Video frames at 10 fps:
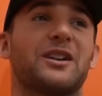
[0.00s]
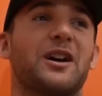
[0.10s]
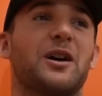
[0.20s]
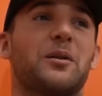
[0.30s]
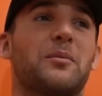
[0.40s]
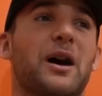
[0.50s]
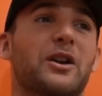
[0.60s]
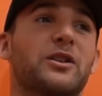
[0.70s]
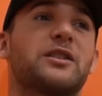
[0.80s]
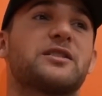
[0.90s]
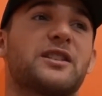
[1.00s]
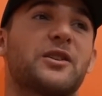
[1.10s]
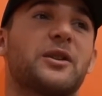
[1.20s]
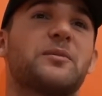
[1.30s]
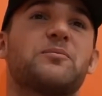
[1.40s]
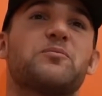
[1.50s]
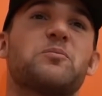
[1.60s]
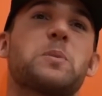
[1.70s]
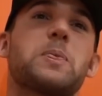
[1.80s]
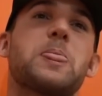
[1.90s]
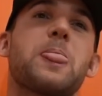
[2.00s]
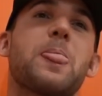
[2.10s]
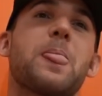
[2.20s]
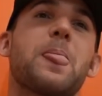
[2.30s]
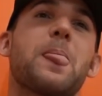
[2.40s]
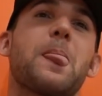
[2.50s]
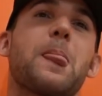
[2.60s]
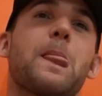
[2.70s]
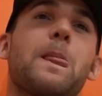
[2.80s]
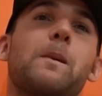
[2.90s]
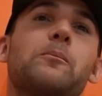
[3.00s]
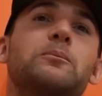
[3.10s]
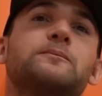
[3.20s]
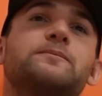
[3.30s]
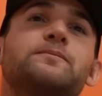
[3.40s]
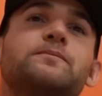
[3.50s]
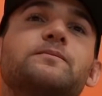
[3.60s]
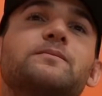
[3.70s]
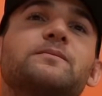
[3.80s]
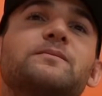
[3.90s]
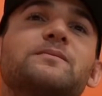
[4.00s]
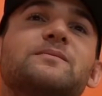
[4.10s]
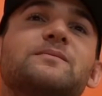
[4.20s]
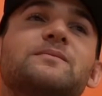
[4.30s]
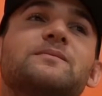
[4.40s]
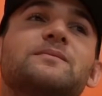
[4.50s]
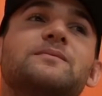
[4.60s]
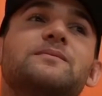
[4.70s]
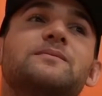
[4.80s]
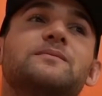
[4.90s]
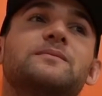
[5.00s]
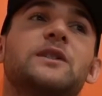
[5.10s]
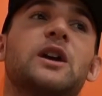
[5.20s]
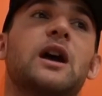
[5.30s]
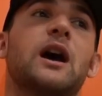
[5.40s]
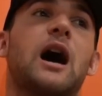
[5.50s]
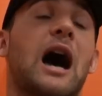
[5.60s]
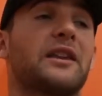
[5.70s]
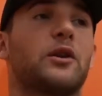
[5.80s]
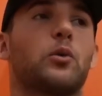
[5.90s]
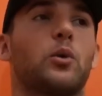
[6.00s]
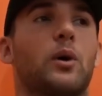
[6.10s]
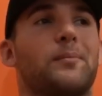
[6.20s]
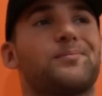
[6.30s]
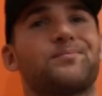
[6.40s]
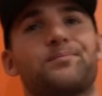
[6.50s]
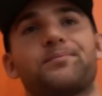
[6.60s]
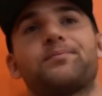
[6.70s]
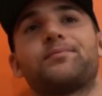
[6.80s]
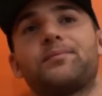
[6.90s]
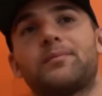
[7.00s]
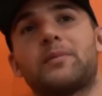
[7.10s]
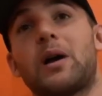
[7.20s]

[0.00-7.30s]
Um, I could consider. Is, is it? I mean, if the World Championships are out potentially in Paris, we could I, maybe see you on the soccer team.